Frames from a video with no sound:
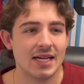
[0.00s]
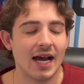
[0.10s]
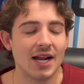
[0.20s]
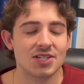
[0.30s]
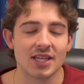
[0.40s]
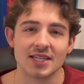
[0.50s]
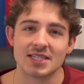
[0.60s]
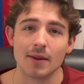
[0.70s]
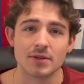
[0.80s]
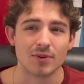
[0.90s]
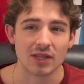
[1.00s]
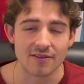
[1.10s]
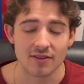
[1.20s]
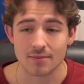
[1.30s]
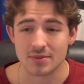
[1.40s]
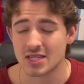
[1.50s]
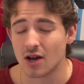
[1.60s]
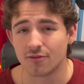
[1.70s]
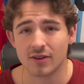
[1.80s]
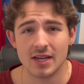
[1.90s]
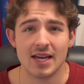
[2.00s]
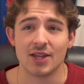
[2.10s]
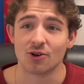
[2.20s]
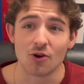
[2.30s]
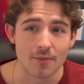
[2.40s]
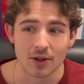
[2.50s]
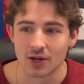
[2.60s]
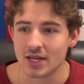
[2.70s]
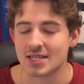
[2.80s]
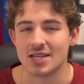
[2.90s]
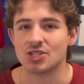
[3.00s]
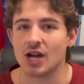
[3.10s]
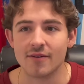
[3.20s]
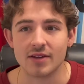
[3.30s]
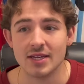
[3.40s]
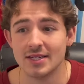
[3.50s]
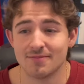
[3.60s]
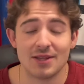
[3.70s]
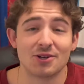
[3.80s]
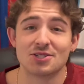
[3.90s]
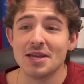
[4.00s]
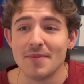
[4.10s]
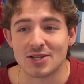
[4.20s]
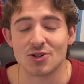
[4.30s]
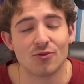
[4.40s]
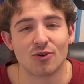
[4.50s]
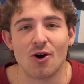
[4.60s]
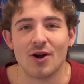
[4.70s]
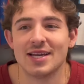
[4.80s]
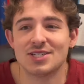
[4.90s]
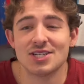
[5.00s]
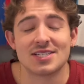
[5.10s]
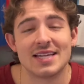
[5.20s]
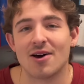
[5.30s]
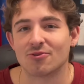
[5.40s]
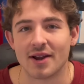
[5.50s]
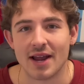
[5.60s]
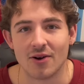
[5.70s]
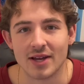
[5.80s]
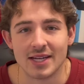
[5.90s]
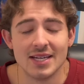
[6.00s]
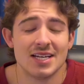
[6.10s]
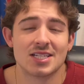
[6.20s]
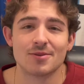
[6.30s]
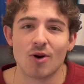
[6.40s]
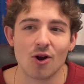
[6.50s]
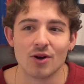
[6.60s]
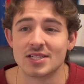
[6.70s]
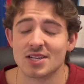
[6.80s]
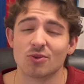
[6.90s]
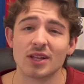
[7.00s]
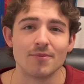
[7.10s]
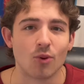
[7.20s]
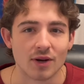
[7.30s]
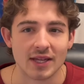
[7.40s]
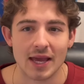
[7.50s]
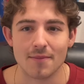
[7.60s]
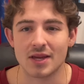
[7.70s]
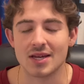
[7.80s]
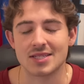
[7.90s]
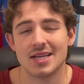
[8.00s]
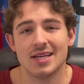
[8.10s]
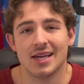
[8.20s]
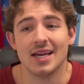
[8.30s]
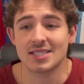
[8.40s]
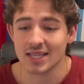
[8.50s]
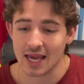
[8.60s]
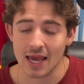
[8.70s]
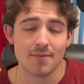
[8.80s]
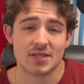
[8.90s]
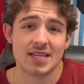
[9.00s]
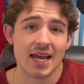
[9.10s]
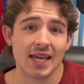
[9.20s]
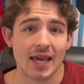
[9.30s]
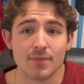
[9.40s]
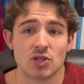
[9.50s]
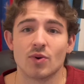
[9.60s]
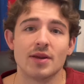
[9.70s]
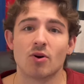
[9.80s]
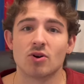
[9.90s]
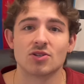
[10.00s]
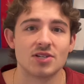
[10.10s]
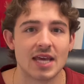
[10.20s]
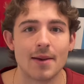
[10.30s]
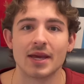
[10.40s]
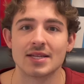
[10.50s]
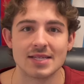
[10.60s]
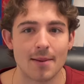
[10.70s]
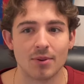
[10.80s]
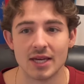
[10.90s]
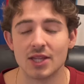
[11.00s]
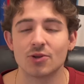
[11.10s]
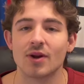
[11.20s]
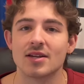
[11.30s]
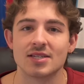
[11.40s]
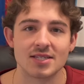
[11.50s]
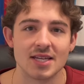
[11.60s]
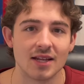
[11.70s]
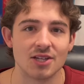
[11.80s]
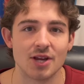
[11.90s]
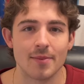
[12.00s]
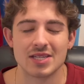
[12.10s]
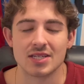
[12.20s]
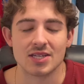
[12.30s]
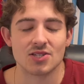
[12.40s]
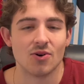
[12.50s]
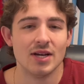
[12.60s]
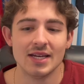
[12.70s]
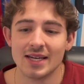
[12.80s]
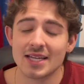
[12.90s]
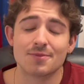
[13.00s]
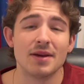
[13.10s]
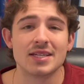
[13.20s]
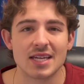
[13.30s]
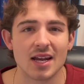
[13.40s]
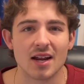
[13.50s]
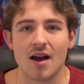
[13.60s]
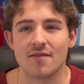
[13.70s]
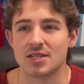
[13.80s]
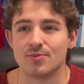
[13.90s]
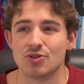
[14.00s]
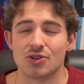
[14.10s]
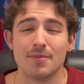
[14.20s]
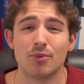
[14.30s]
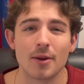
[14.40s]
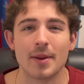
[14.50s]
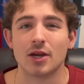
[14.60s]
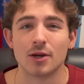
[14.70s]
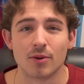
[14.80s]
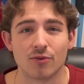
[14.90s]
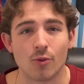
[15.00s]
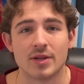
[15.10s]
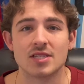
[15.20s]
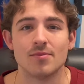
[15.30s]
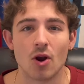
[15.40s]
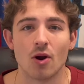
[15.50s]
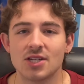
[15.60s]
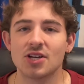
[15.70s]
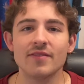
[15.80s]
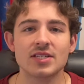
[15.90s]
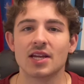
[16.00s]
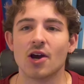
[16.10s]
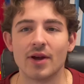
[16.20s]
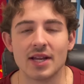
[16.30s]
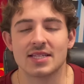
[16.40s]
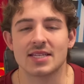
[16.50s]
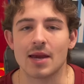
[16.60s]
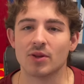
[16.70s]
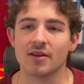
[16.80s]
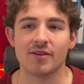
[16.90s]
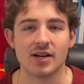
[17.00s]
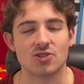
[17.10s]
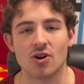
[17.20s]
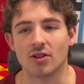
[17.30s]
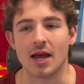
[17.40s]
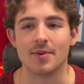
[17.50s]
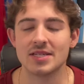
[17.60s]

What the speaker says: I just think the team's belief in themselves and their own abilities and Xavi and their teammates overall, it's just down right now. And tomorrow is a really important game because it's the game standing in between Barcelona's game against Napoli in the round of 16 of the Champions League. So it's big to get a confidence booster and put up a good performance tomorrow. And Xavi's going to go into this game with a very strong lineup.